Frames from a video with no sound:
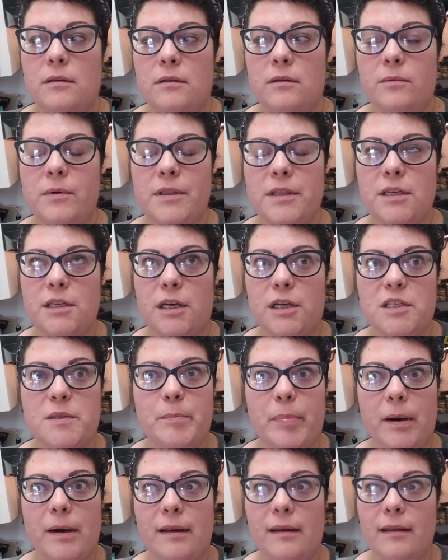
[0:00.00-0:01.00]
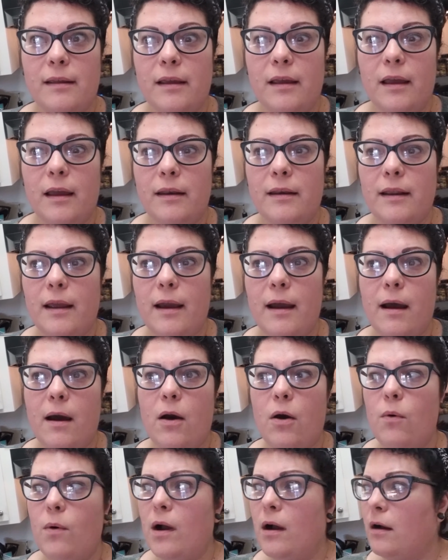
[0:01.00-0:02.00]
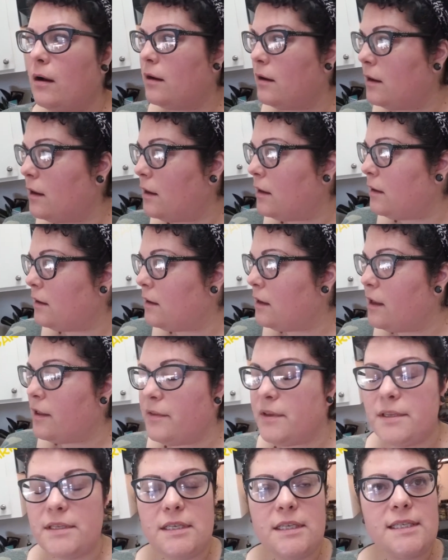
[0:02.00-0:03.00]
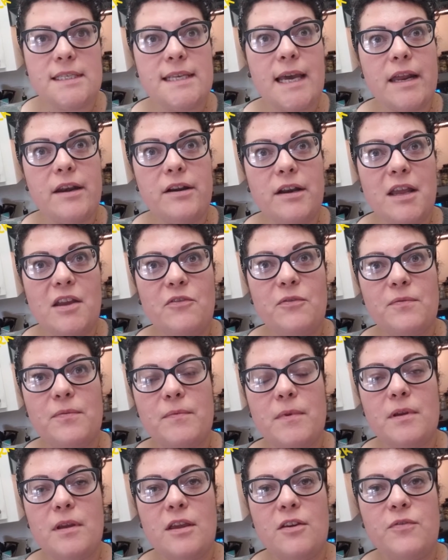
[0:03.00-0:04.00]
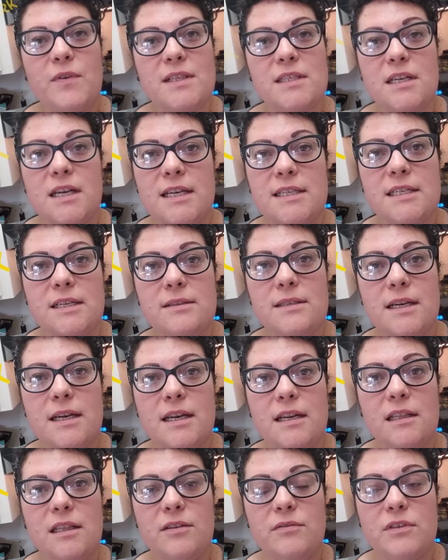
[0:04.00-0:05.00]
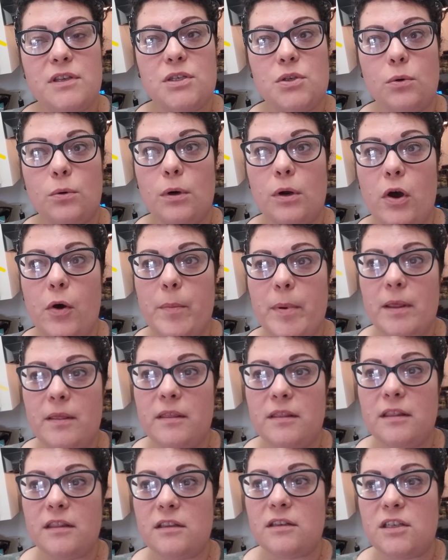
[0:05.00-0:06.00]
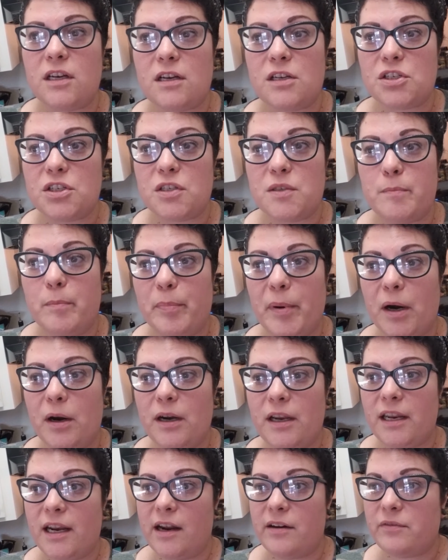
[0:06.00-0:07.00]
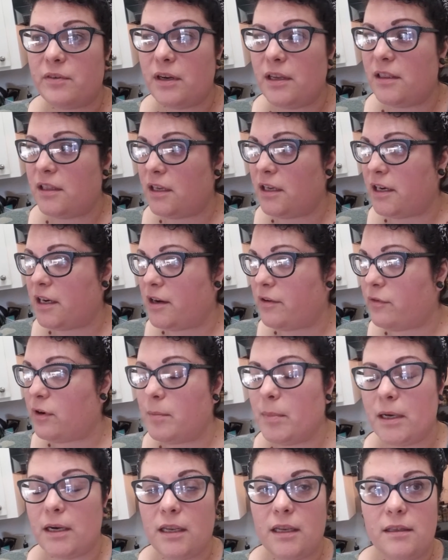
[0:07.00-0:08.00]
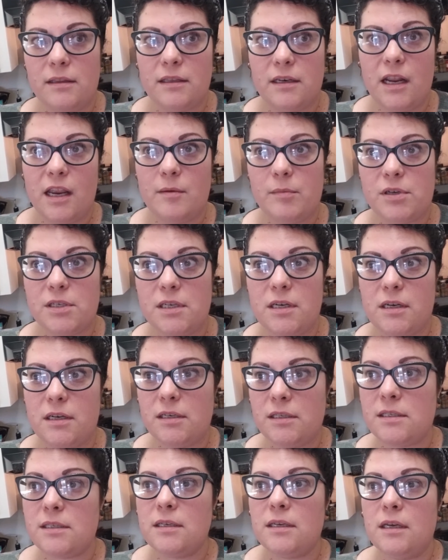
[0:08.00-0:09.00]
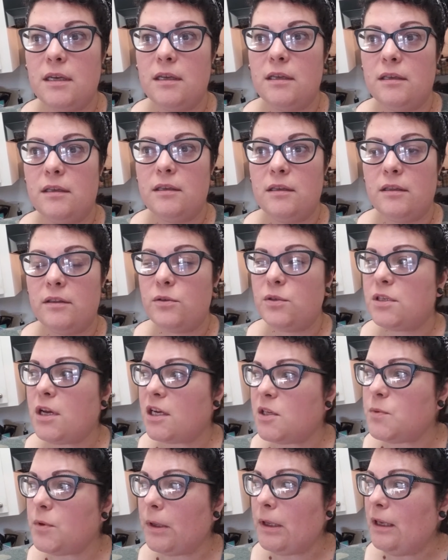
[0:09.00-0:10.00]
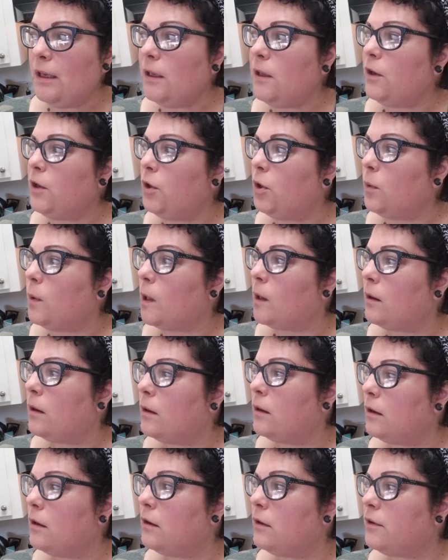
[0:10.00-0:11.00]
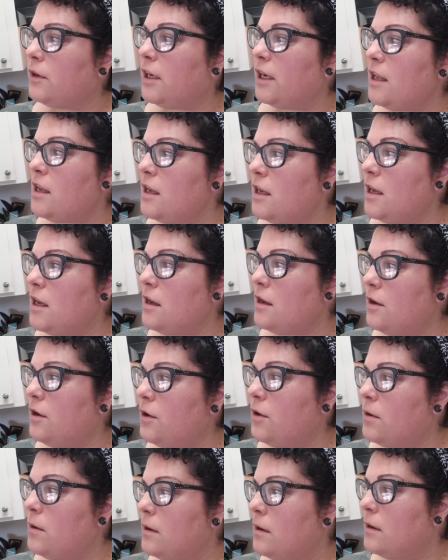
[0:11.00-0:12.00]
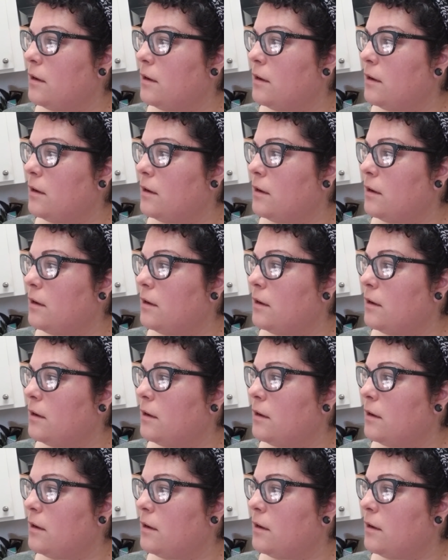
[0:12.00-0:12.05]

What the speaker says: Where the dog's barking at now. This is Saturday. If it's nice outside, I leave the door open and the dogs just bark at everything and everybody and the neighbor's dogs. Those dogs will eat you. They're gonna eat you.